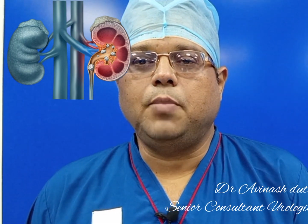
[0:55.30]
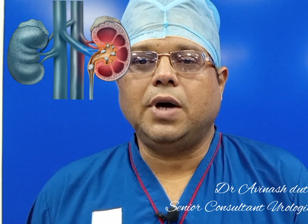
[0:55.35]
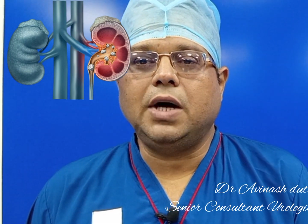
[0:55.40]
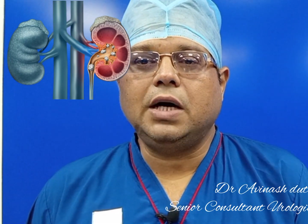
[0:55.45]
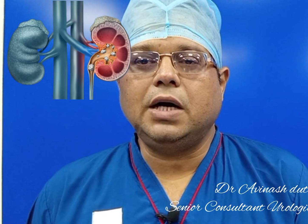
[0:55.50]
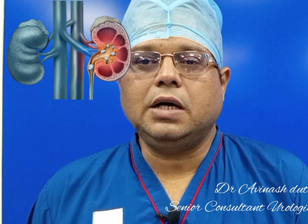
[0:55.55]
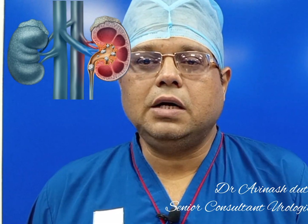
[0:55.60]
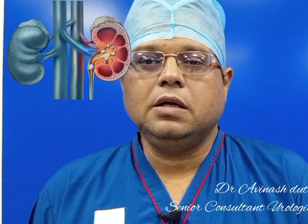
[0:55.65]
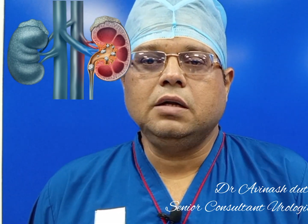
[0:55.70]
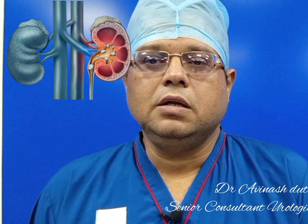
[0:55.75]

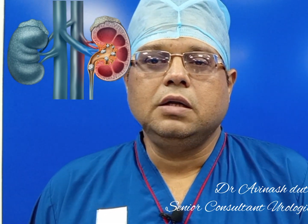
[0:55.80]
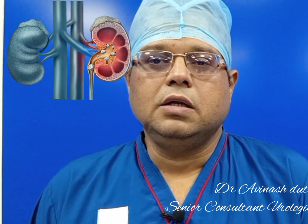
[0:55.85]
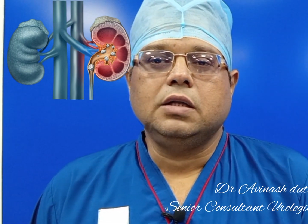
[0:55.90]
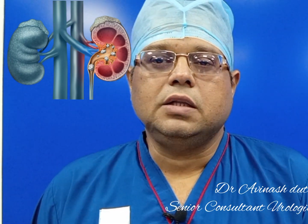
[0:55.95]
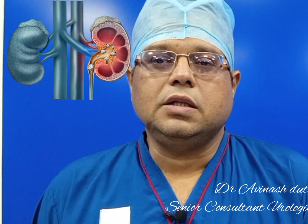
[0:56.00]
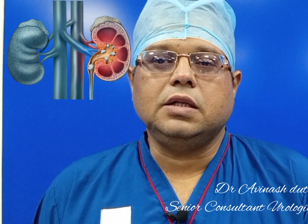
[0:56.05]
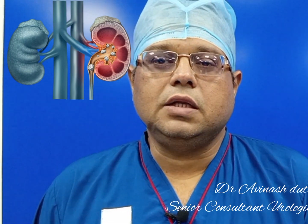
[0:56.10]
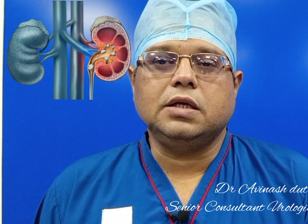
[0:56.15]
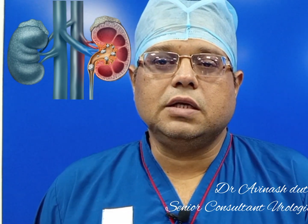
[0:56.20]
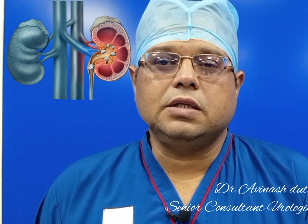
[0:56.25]
but
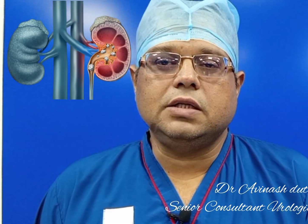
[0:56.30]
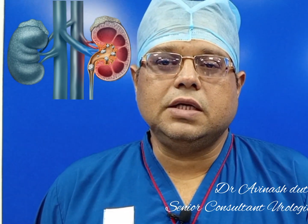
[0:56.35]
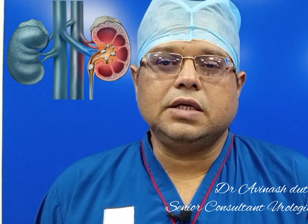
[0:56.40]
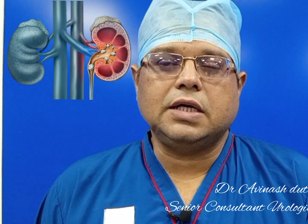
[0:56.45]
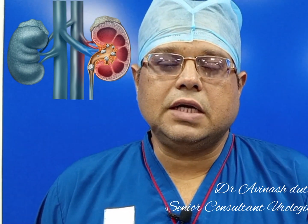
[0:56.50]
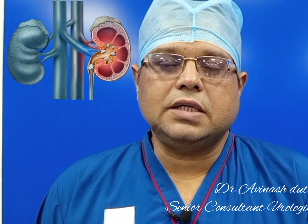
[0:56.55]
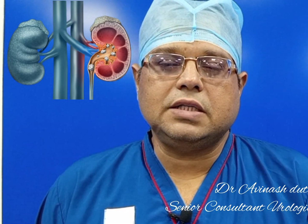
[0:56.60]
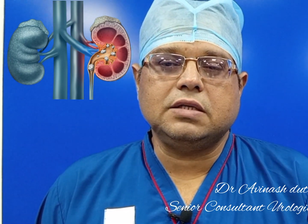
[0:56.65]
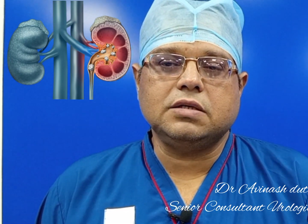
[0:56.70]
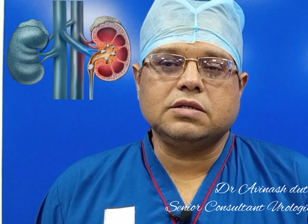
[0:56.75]

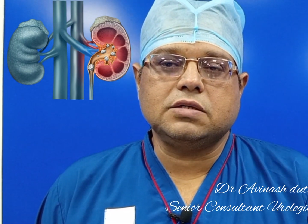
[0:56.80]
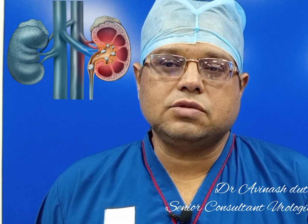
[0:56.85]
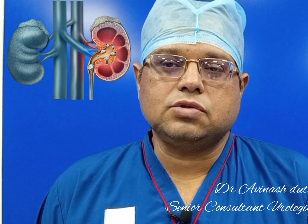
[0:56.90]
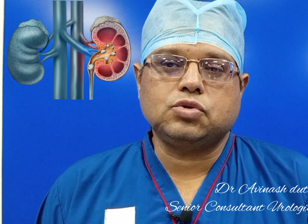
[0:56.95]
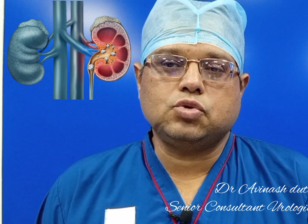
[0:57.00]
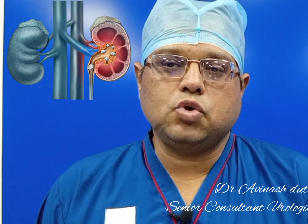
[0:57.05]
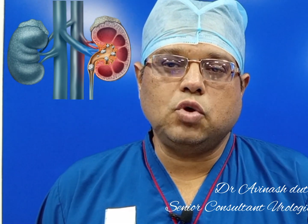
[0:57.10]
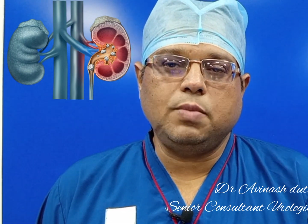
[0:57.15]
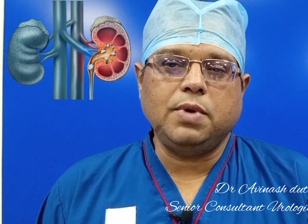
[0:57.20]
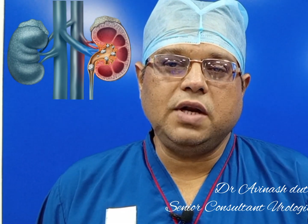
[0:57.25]
there are
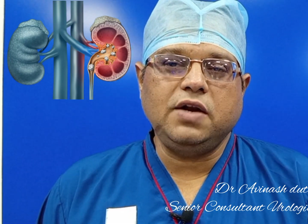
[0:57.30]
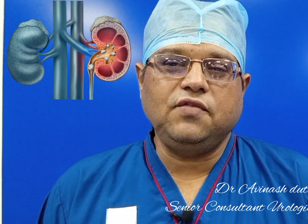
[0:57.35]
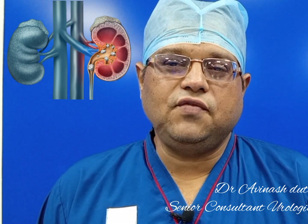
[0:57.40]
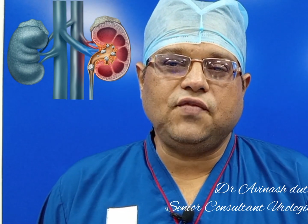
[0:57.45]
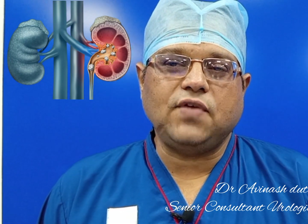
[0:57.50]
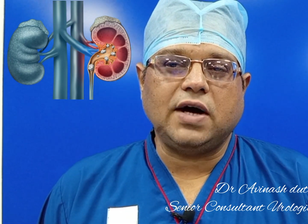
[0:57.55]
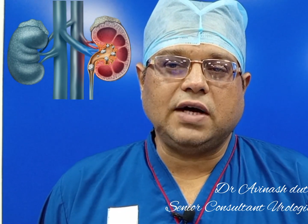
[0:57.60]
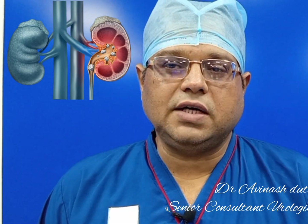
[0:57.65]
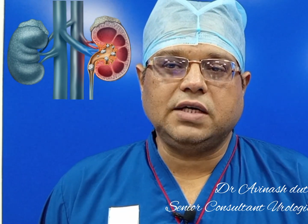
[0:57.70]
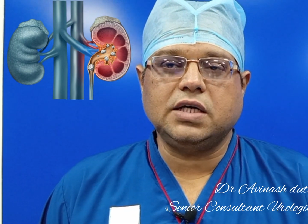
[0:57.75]
so many
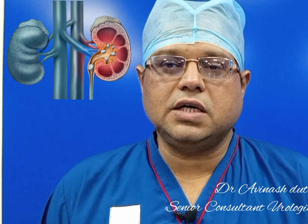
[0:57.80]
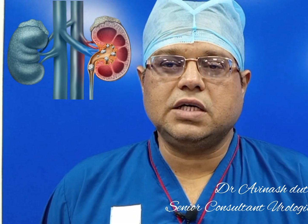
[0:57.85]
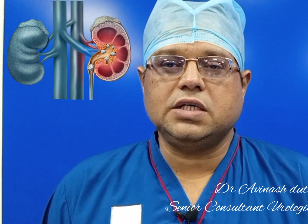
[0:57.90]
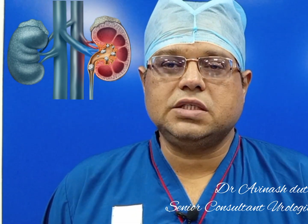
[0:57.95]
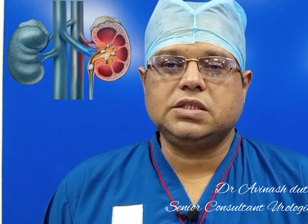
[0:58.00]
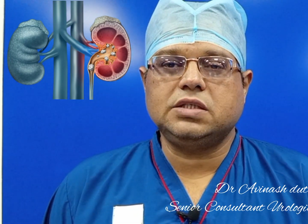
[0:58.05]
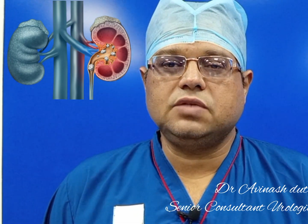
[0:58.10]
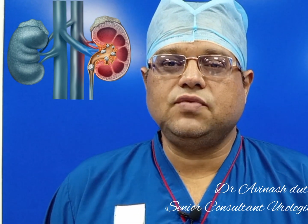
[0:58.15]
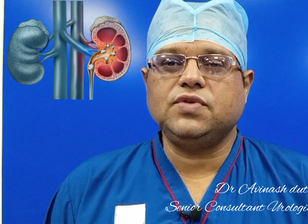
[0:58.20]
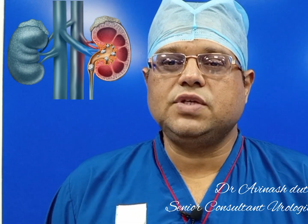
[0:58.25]

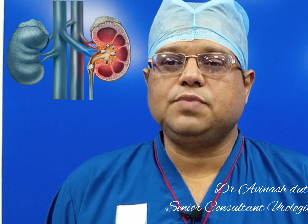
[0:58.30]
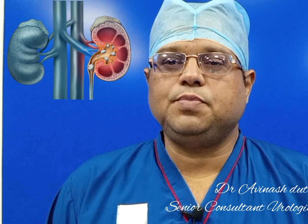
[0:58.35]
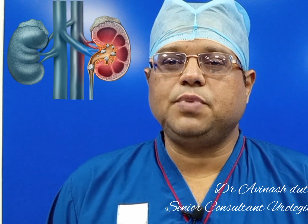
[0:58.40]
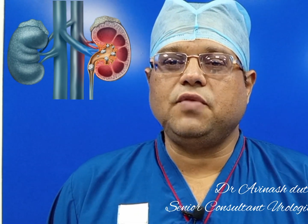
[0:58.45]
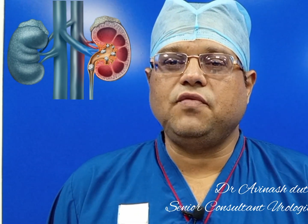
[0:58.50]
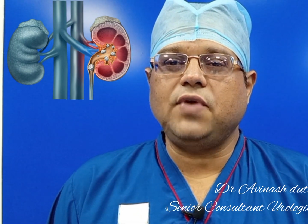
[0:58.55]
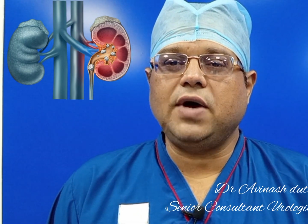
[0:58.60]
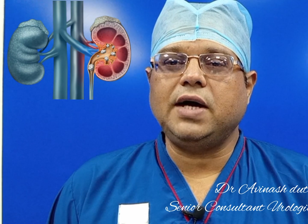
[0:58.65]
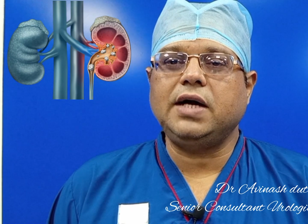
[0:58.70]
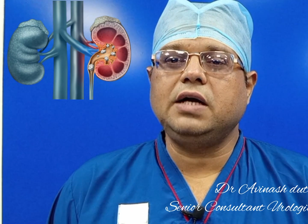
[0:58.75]
factors which
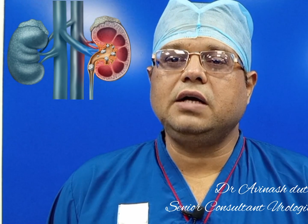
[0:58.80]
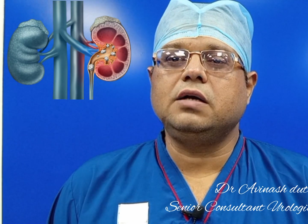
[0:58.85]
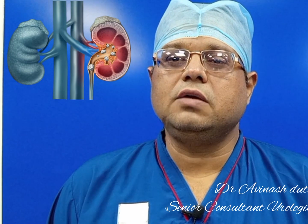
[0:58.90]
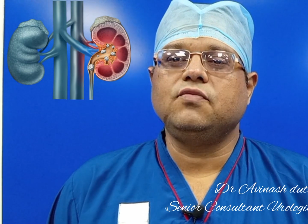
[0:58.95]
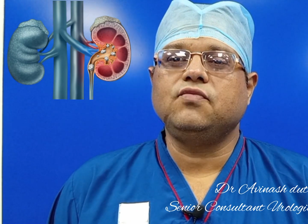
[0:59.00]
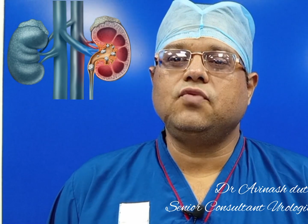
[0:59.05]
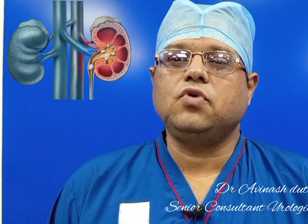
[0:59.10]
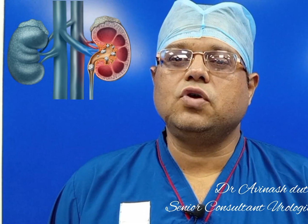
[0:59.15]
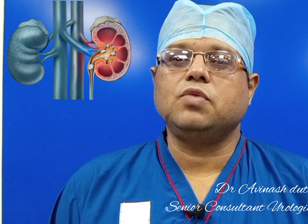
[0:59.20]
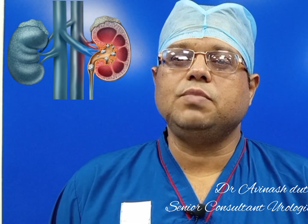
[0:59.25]
prevent
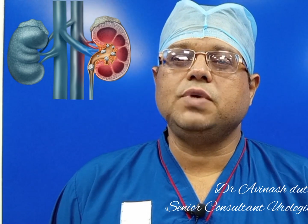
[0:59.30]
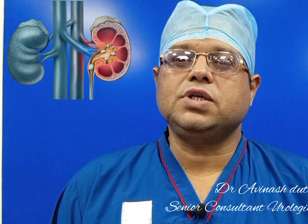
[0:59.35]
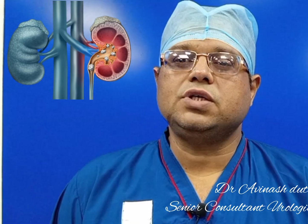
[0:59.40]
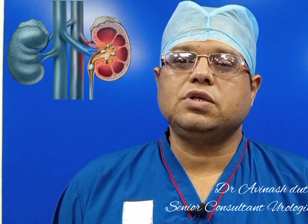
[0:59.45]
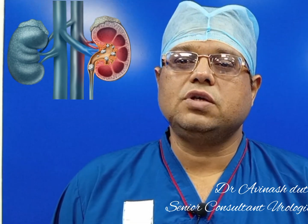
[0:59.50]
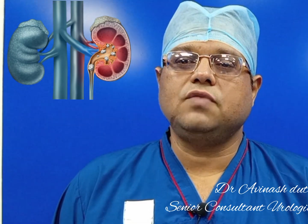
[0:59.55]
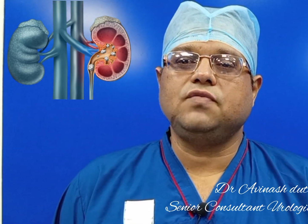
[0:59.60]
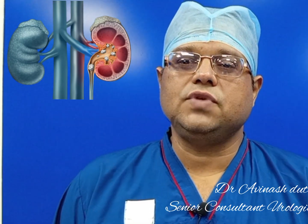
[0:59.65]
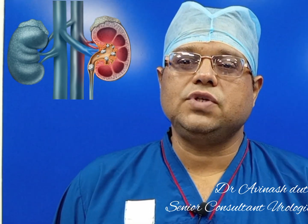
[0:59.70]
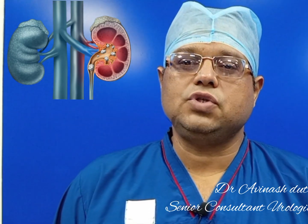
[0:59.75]

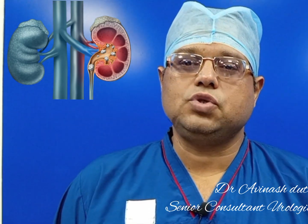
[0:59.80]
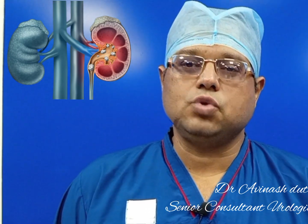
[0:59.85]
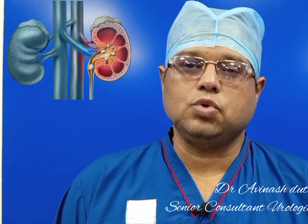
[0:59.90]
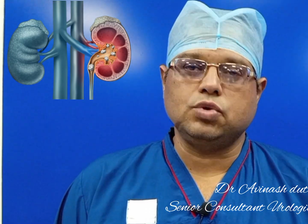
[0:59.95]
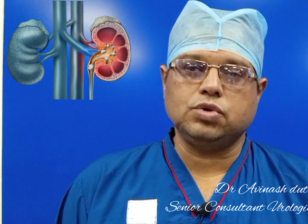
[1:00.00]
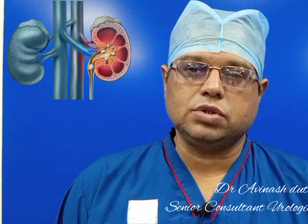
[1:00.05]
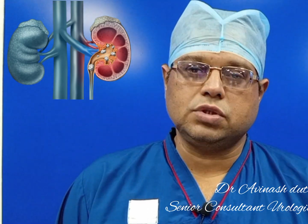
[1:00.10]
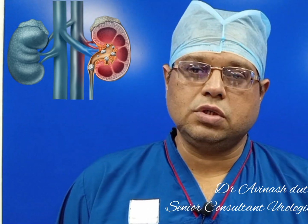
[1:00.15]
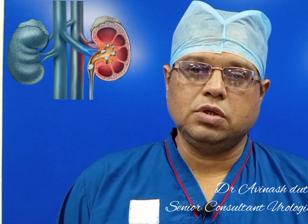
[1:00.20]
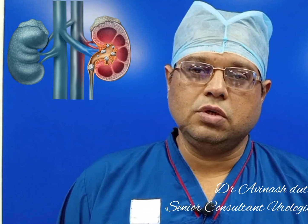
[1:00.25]
formation of
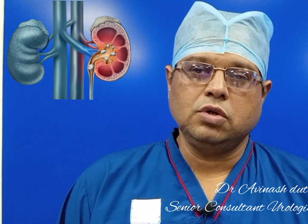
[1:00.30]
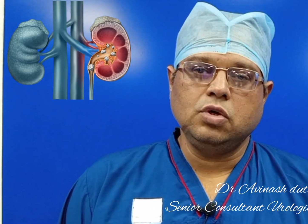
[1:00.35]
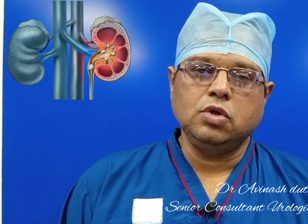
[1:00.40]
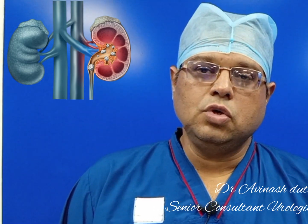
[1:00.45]
stones.